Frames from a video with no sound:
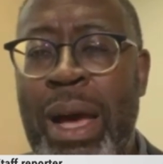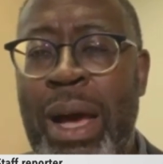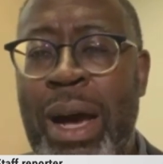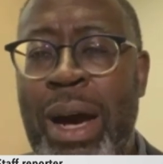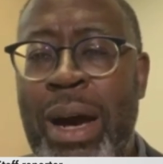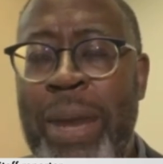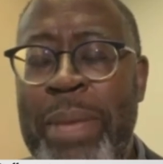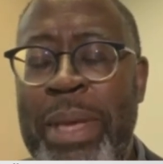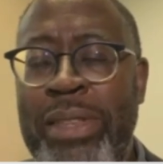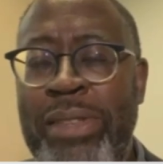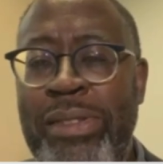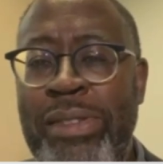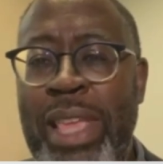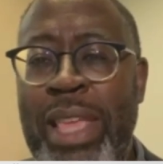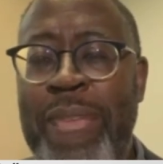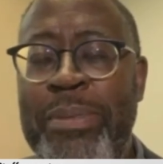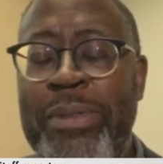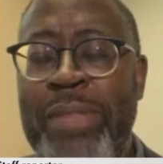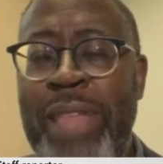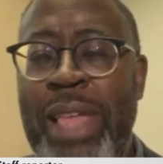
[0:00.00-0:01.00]
Um, it
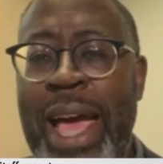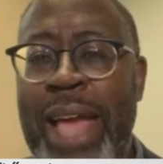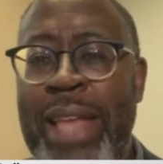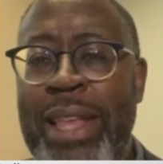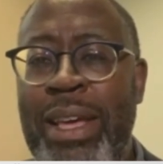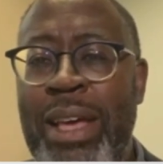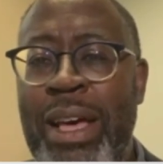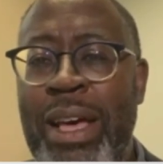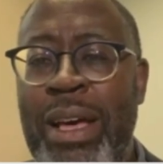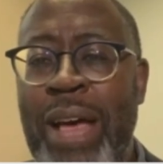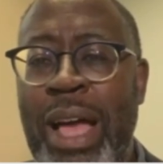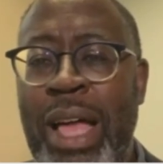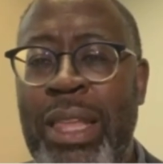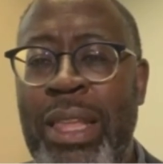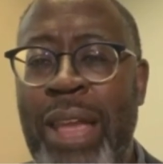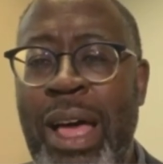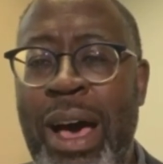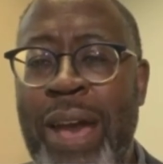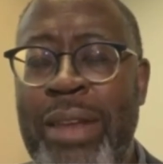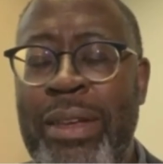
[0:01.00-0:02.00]
seems that uh, a
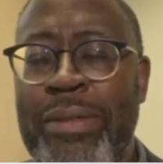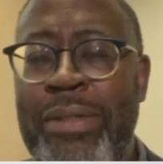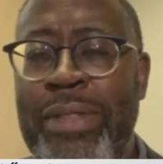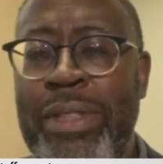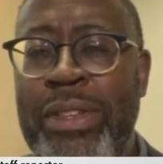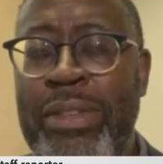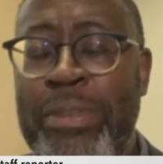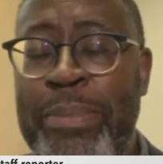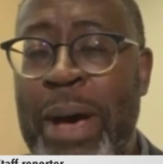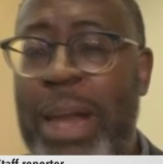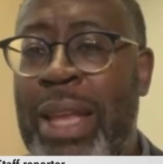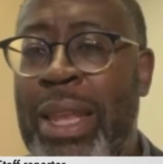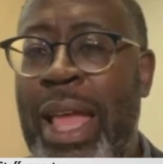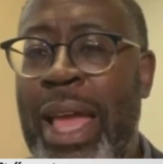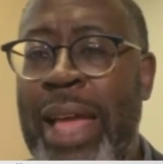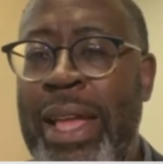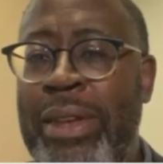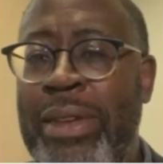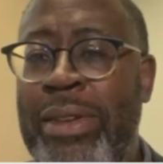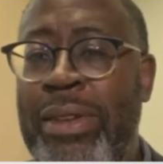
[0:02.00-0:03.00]
lot of the
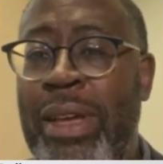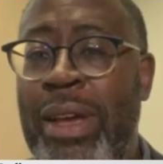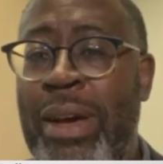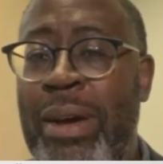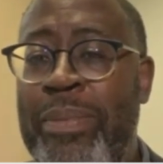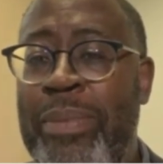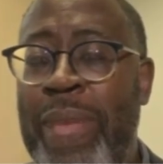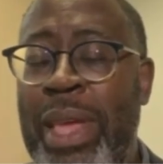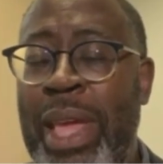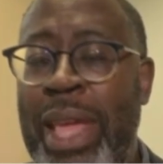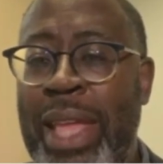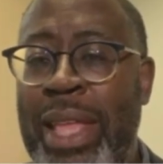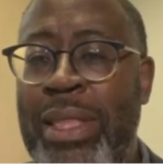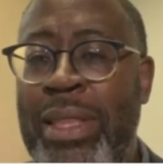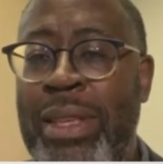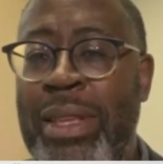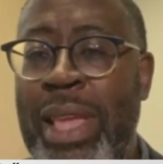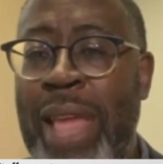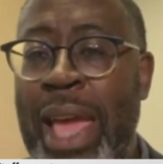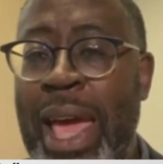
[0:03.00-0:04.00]
spotlight um,
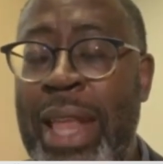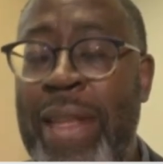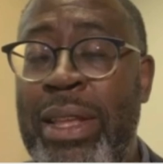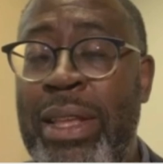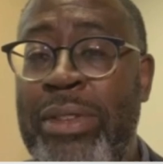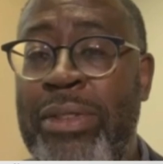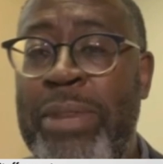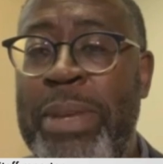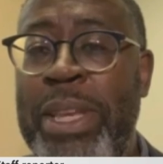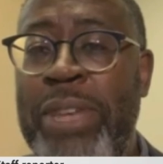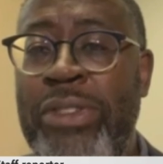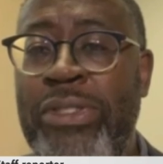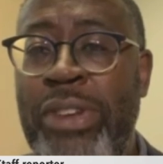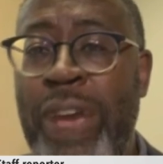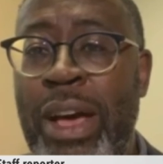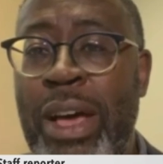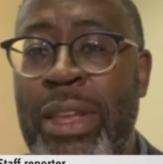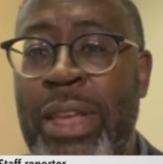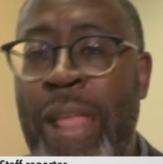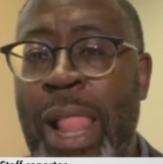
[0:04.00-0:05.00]
in Canada has been
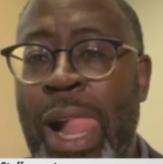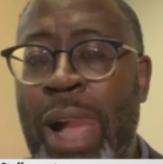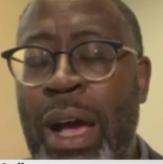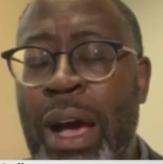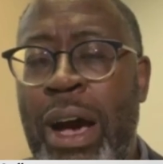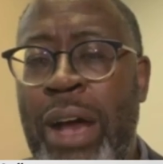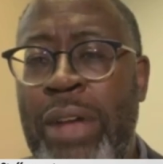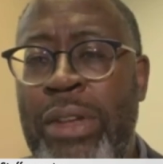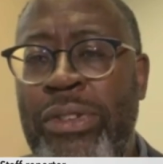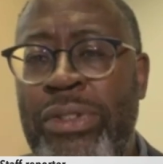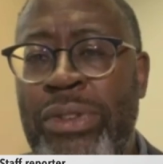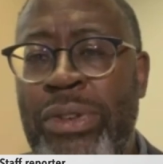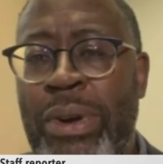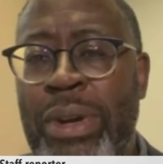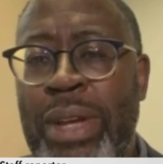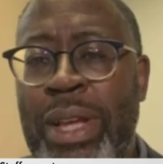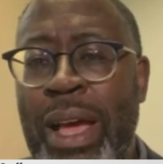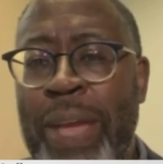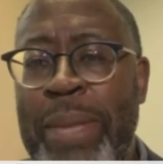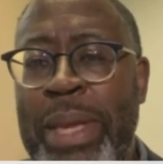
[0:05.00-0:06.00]
shone on
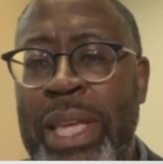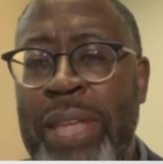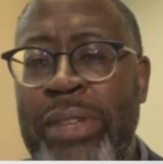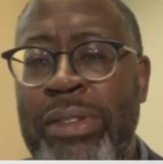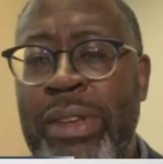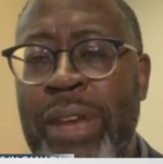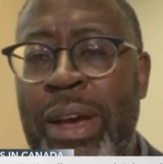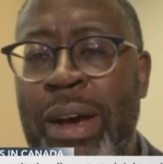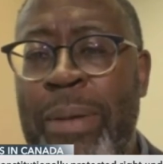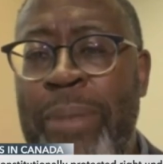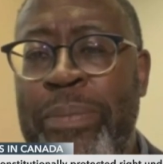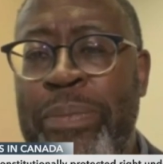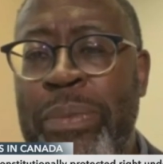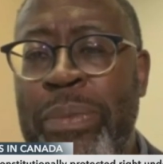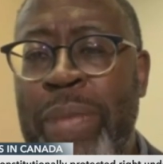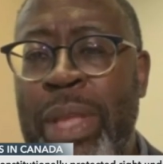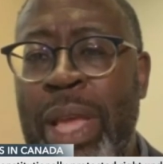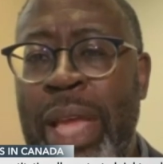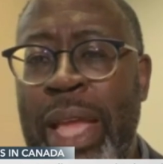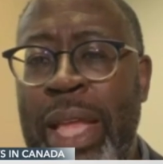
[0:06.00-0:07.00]
shortcomings um,
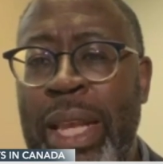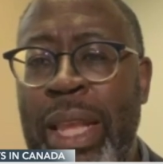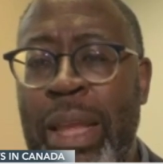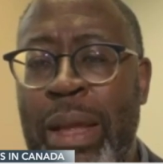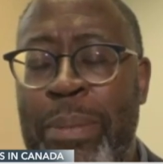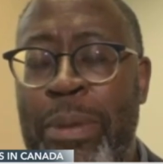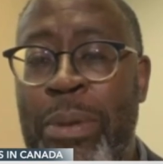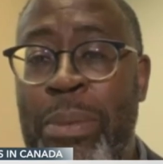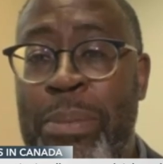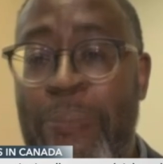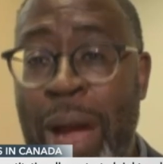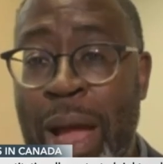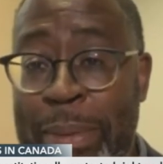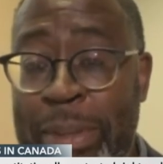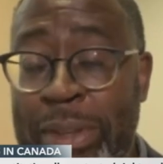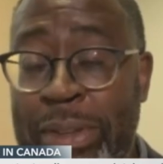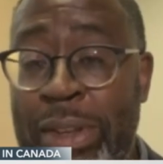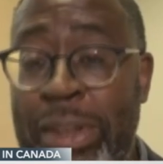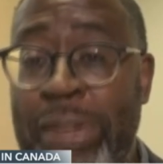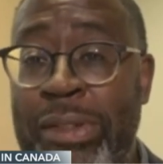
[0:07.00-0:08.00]
in liberal
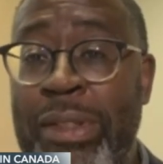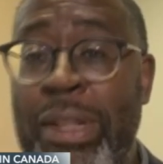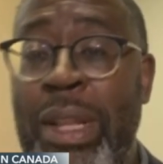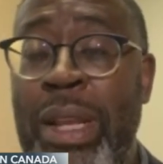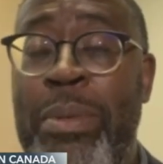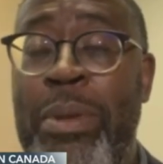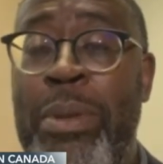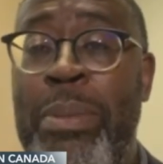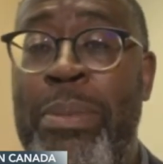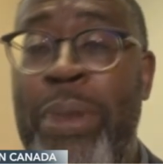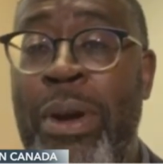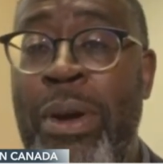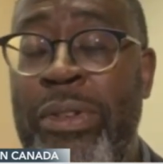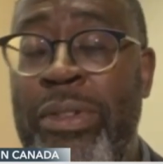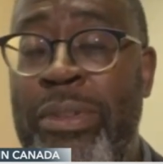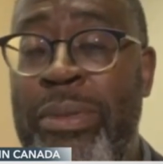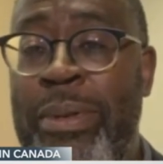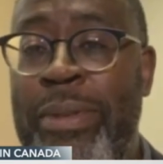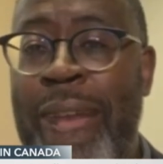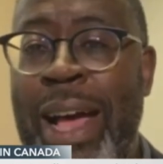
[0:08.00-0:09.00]
promises and the liberal
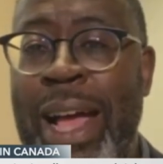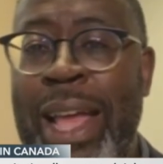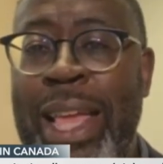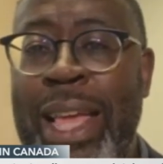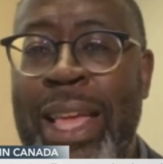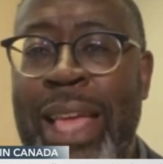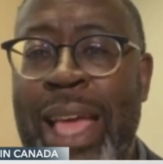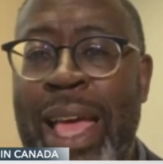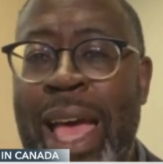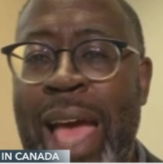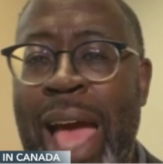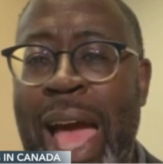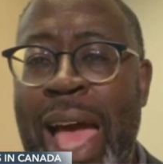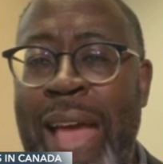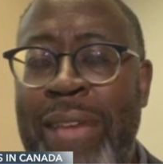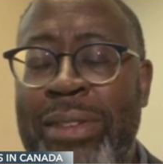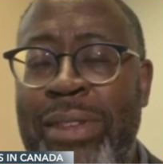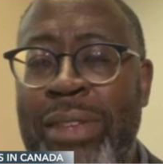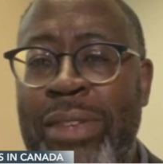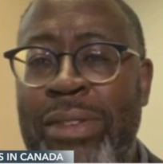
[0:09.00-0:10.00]
approach to providing
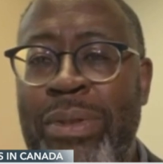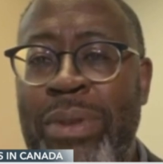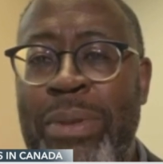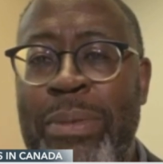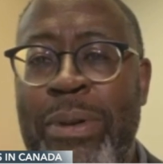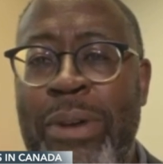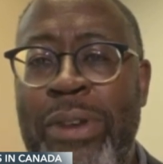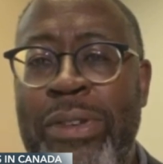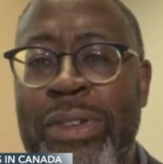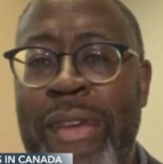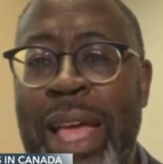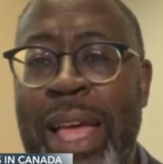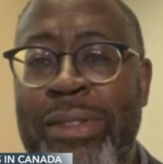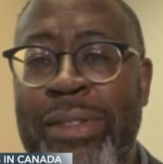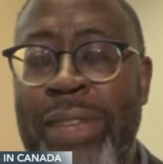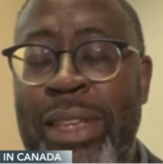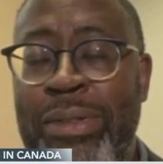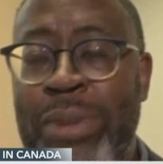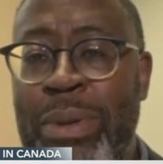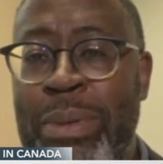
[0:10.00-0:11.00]
access to abortion,
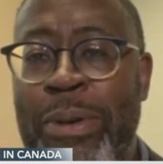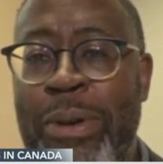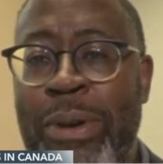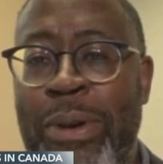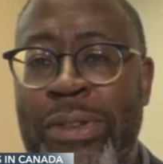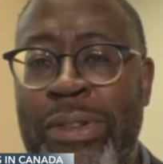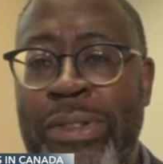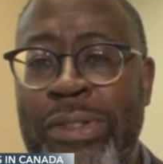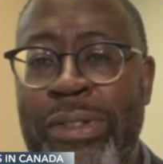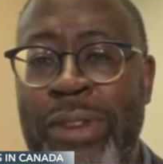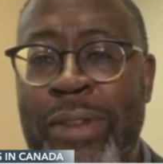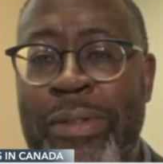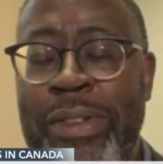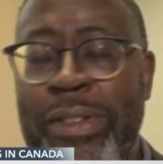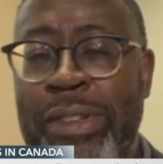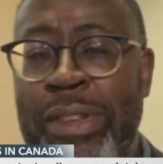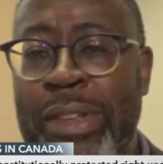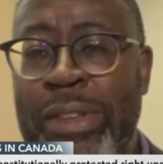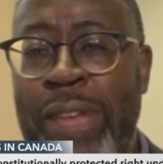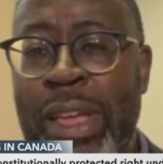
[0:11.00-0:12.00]
access to abortion
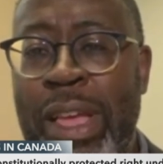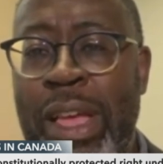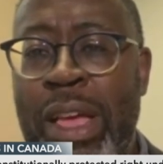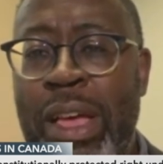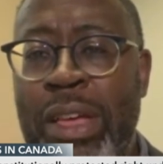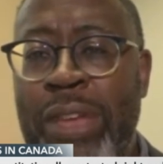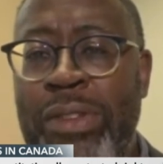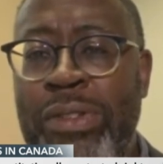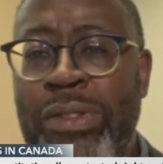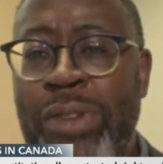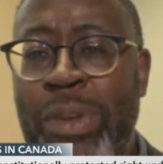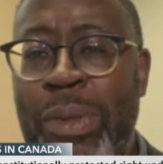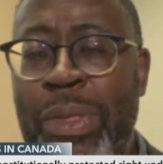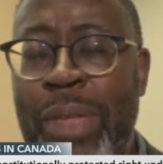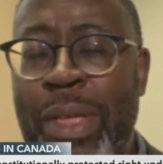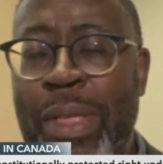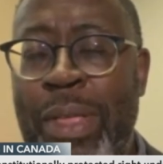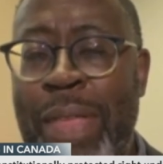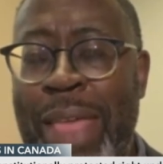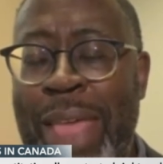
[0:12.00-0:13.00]
services. So
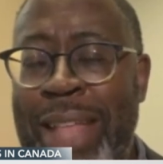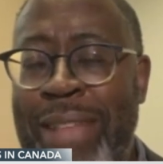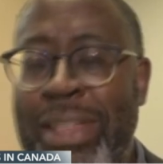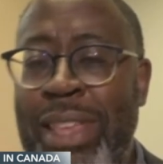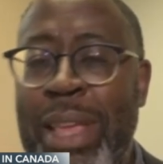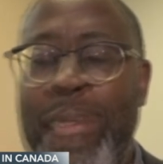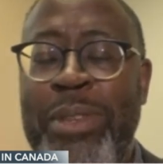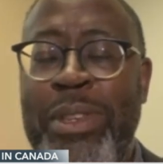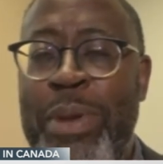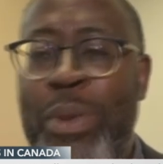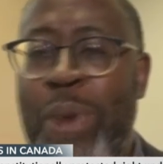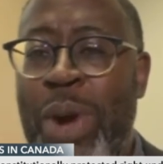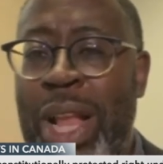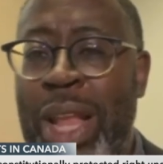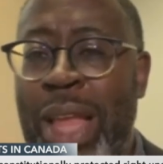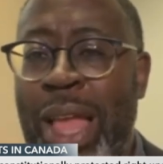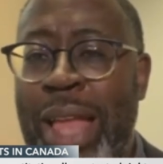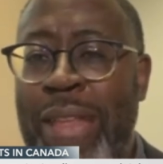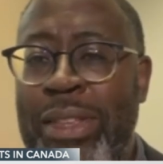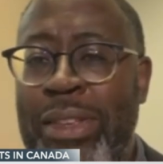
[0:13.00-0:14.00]
th- that seems to be where
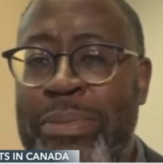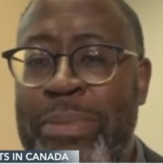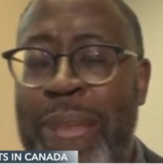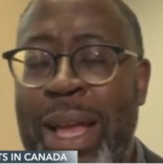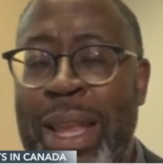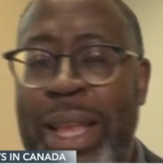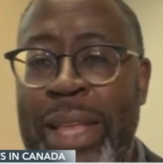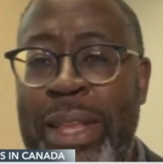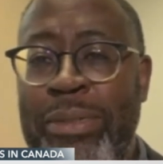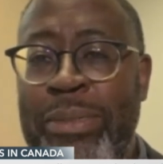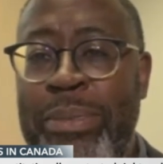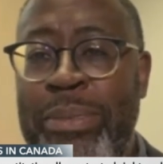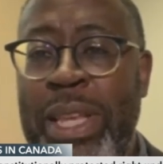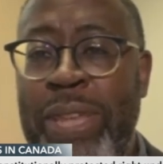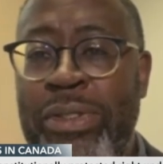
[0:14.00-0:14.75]
a lot of the spotlight is being